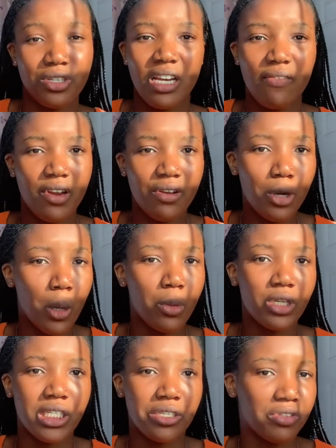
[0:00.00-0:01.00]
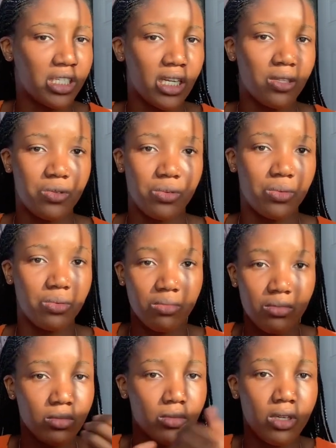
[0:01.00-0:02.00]
They are very common ingredients, so
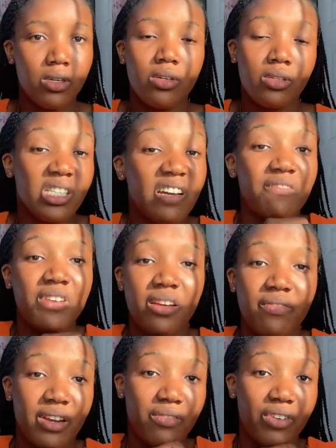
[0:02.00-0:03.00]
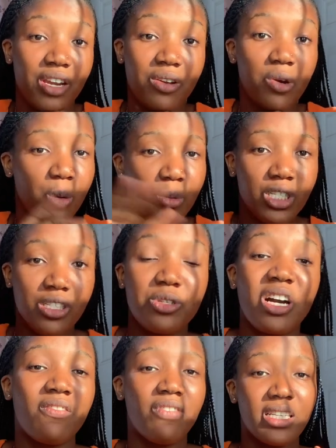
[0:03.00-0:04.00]
they are very, very, very common. You
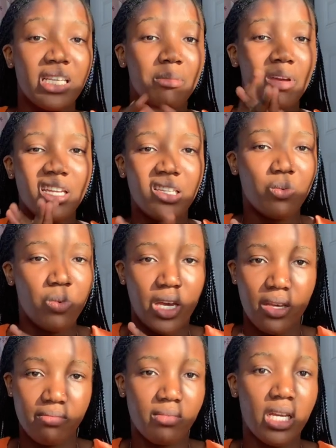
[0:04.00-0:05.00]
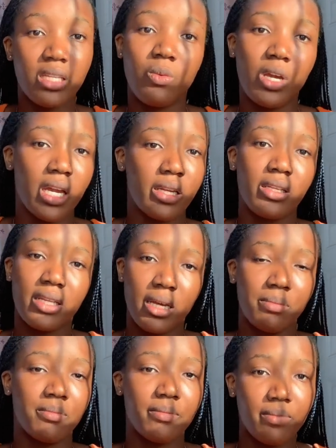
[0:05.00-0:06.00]
can find them anywhere, anytime.
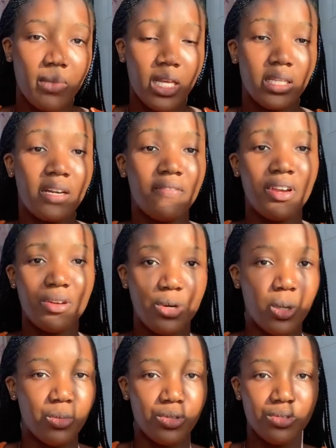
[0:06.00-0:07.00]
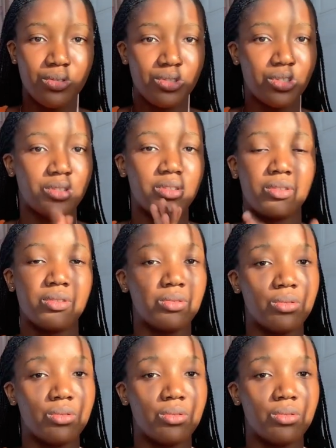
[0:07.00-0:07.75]
They are very common. Just